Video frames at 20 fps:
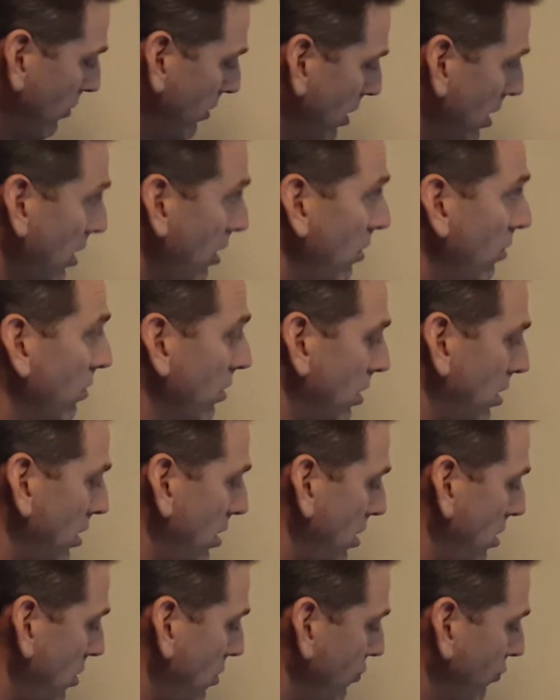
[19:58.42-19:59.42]
we go.
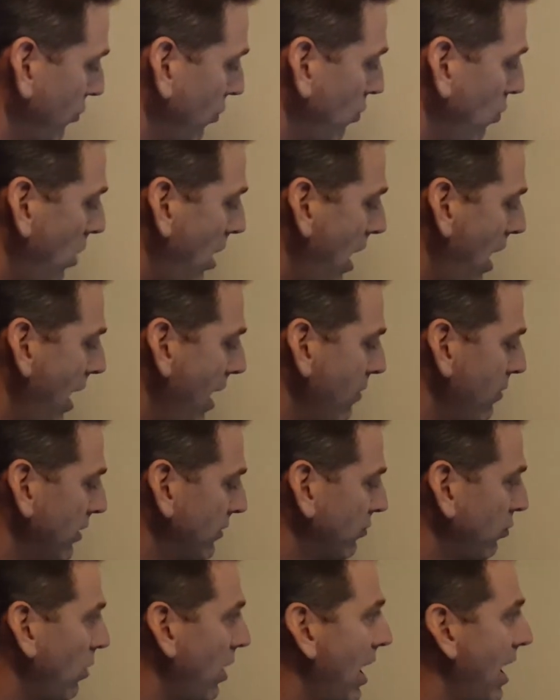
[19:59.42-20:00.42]
So y, what's
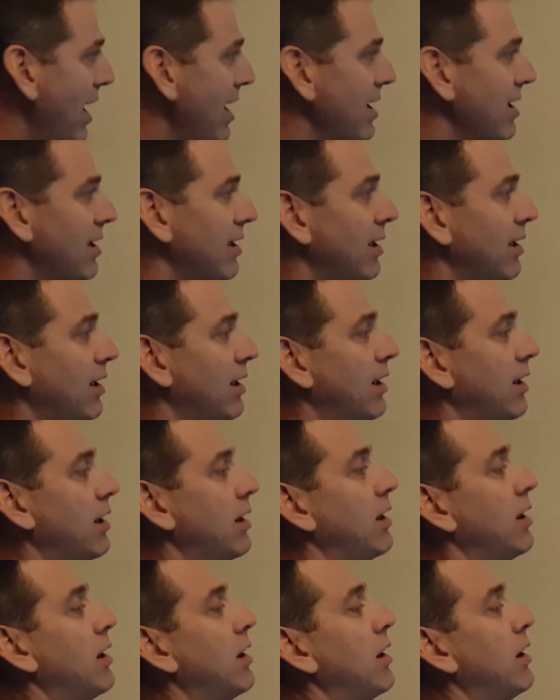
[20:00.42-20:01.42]
y?
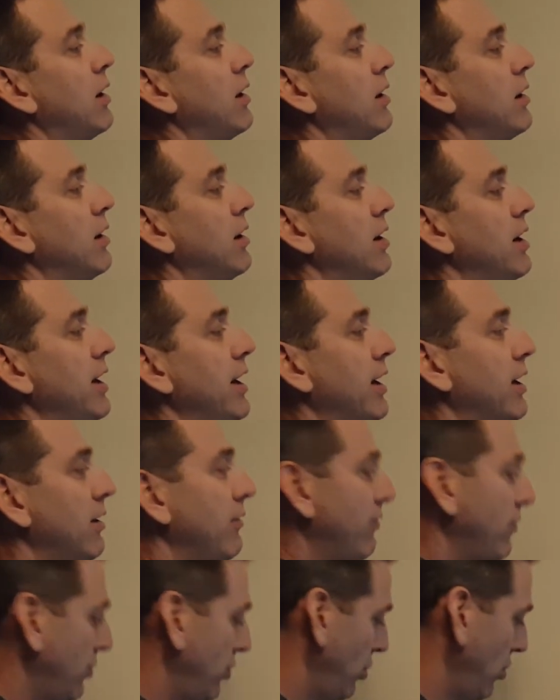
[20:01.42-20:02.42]

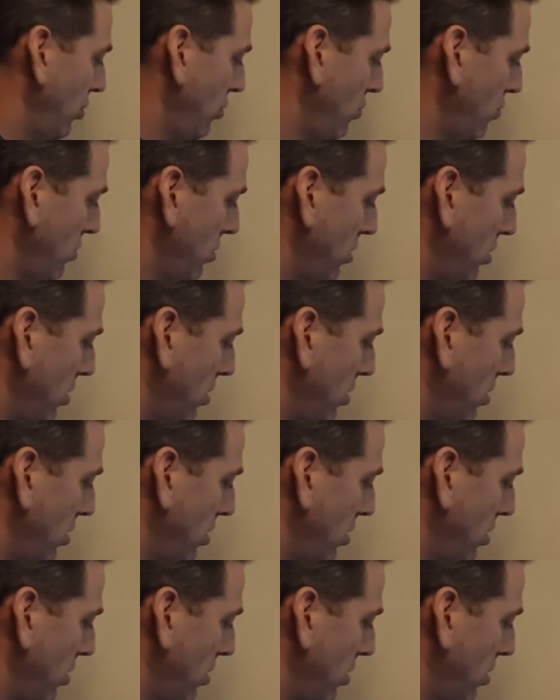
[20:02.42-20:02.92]
Negative 2.